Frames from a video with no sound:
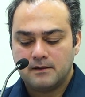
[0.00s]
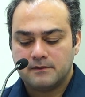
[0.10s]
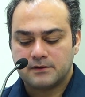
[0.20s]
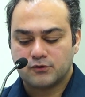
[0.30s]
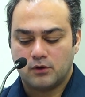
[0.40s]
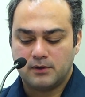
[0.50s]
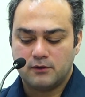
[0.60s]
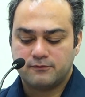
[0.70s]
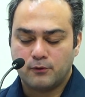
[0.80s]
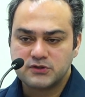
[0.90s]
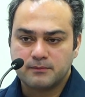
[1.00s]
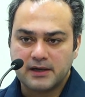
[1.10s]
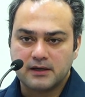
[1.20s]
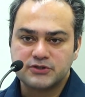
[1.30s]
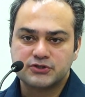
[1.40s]
The trauma of forced
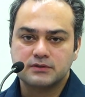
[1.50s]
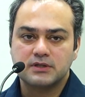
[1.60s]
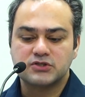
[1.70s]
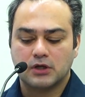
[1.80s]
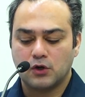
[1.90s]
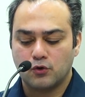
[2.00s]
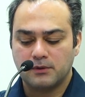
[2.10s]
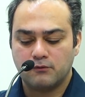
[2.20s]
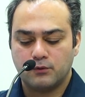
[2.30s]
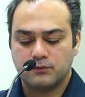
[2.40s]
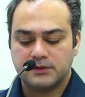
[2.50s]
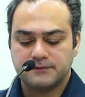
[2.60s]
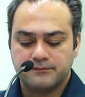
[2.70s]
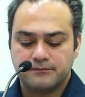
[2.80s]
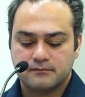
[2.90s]
migration is a global wound.
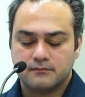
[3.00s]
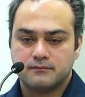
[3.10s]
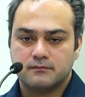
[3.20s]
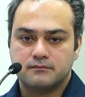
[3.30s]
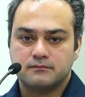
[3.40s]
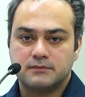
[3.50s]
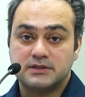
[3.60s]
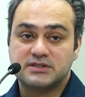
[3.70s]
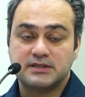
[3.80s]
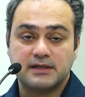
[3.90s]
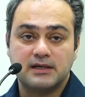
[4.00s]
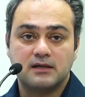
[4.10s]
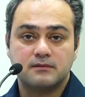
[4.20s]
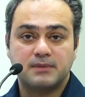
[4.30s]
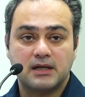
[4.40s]
In
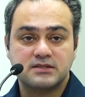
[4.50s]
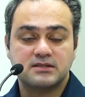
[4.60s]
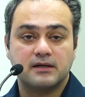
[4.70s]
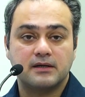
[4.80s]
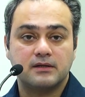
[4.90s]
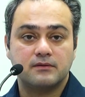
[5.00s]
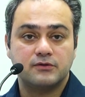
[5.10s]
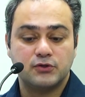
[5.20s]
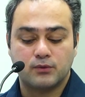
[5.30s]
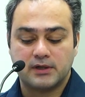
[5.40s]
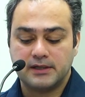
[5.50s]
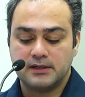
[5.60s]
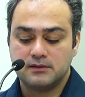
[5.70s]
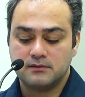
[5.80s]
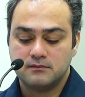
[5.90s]
Syria, Palestine,
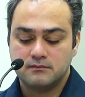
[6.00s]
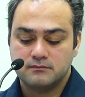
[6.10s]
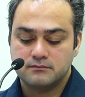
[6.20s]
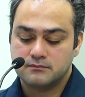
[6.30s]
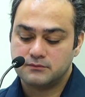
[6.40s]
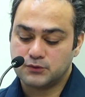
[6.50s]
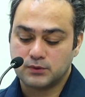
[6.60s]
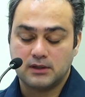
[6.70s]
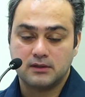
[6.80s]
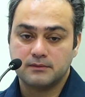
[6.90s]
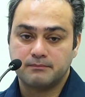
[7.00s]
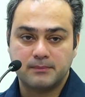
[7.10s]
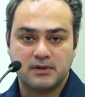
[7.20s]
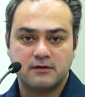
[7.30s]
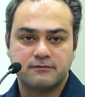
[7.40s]
Ukraine, Sudan,
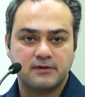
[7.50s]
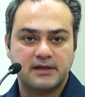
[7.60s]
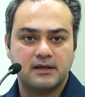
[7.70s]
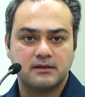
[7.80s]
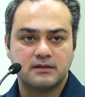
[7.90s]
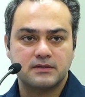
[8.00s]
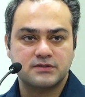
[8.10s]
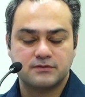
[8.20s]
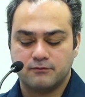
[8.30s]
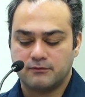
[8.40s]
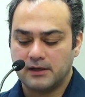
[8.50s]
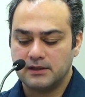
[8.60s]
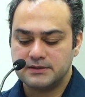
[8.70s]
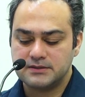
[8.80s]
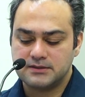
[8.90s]
people are fleeing, there is
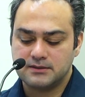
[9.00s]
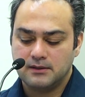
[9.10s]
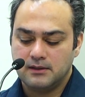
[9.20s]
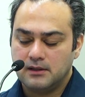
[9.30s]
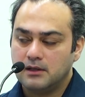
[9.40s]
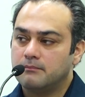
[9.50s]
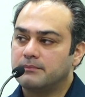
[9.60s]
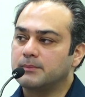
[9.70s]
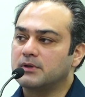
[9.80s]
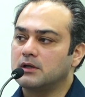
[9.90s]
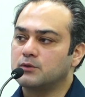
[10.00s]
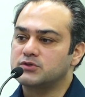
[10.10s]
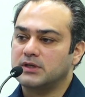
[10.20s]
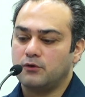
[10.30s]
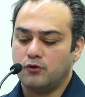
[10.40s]
violence, people are
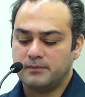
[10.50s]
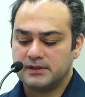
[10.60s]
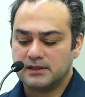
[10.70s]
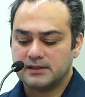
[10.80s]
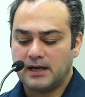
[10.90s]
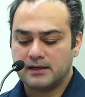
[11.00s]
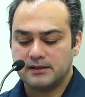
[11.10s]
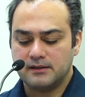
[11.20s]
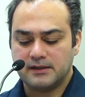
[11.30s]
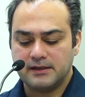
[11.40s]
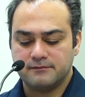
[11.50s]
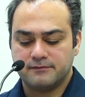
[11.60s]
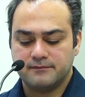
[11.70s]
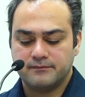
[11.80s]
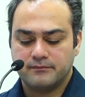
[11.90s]
losing home, and they are carrying grief.